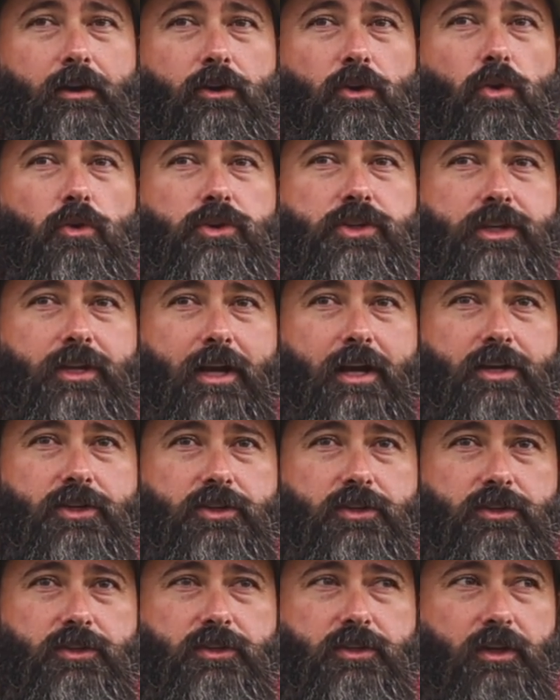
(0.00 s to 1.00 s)

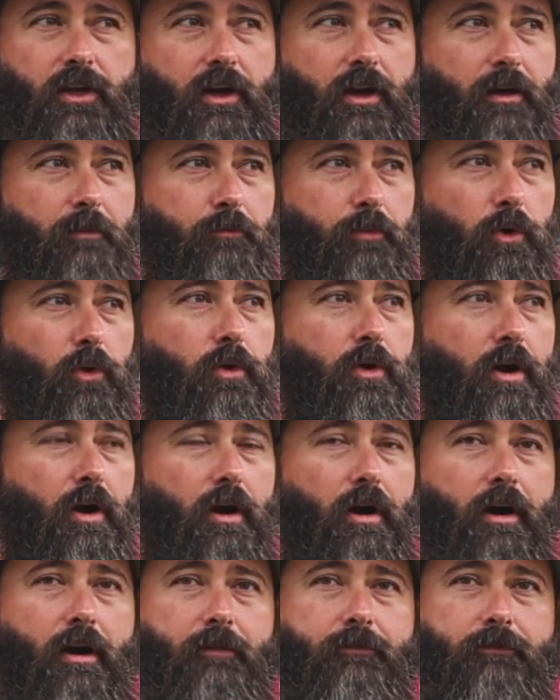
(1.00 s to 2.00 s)
Negotiations broke
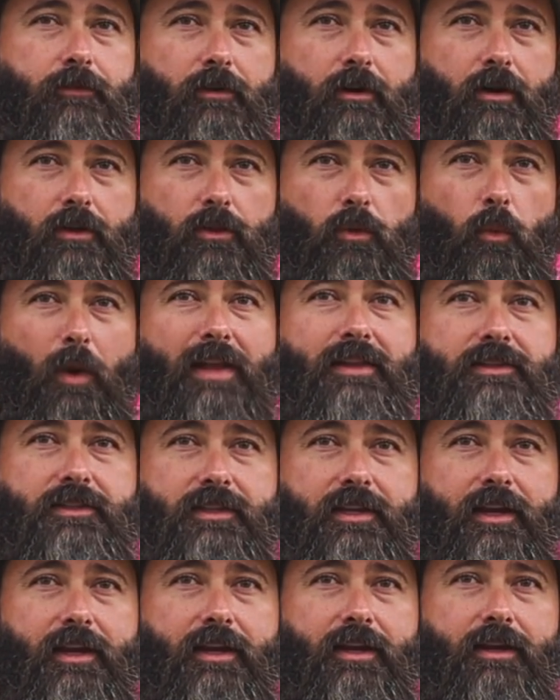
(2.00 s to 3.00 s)
off on the
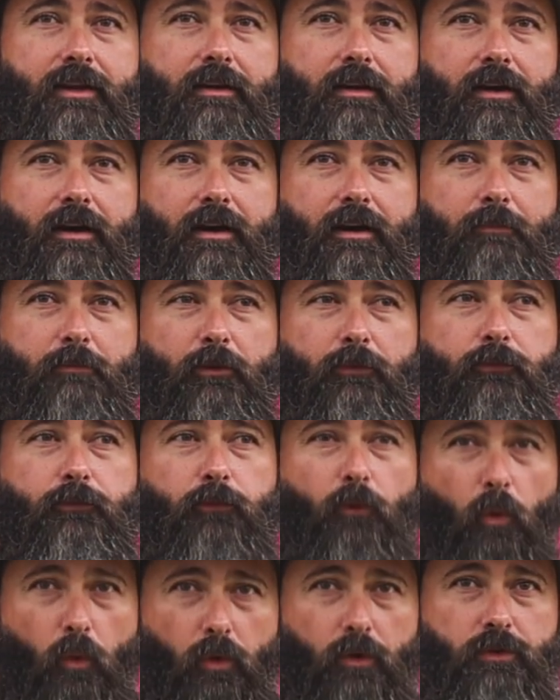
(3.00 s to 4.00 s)
Wednesday
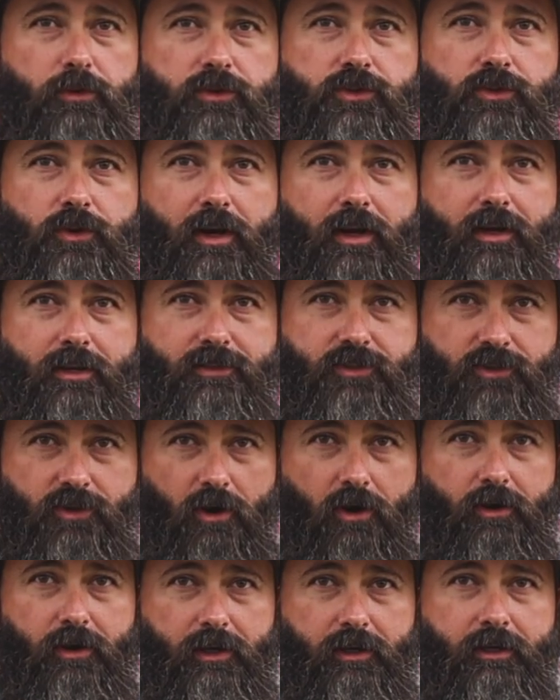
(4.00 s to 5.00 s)
before the strike
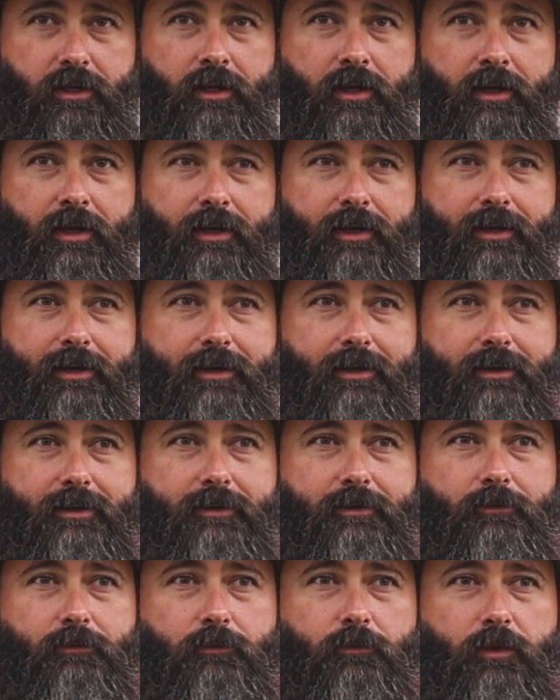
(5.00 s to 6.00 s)
started.
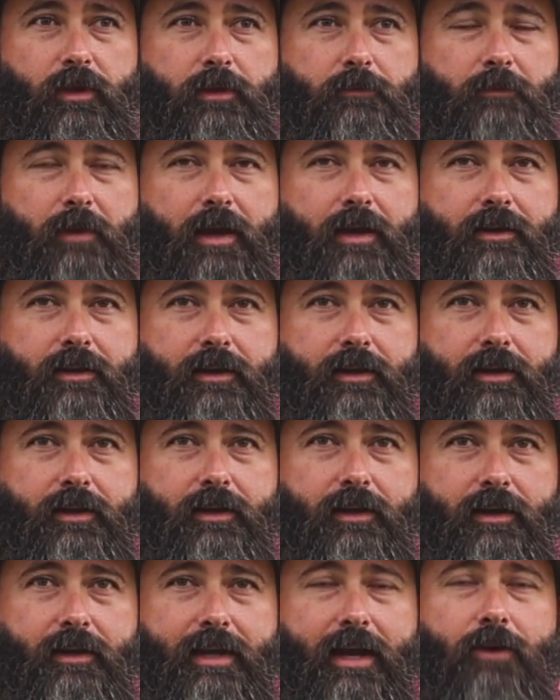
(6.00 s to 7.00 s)
We've made
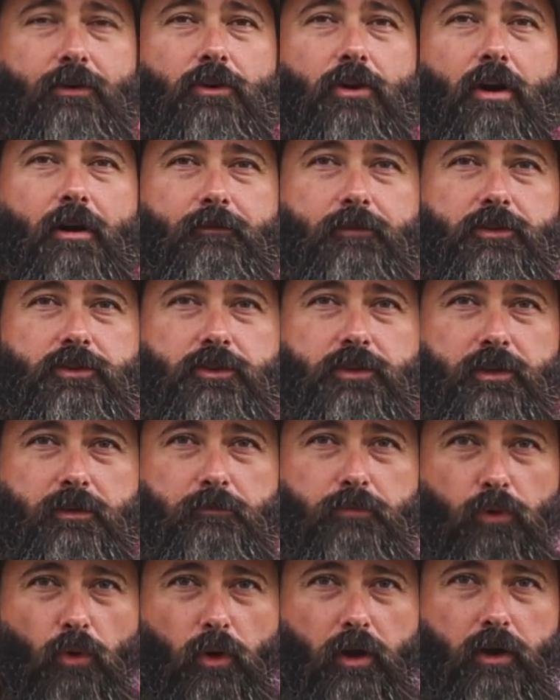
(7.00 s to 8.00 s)
a counteroffer to the
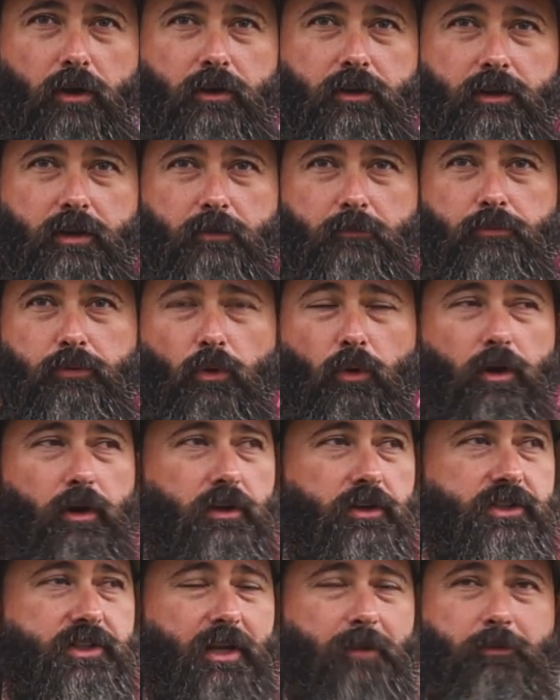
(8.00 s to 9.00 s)
employer, and the
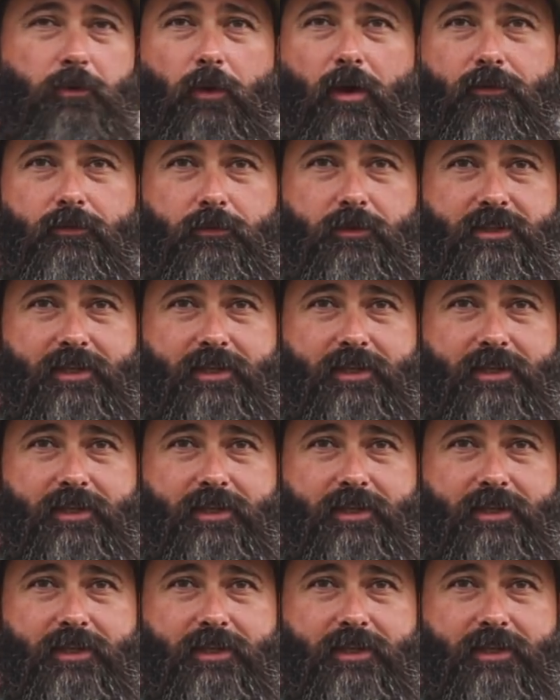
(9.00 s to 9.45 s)
employer stepped away from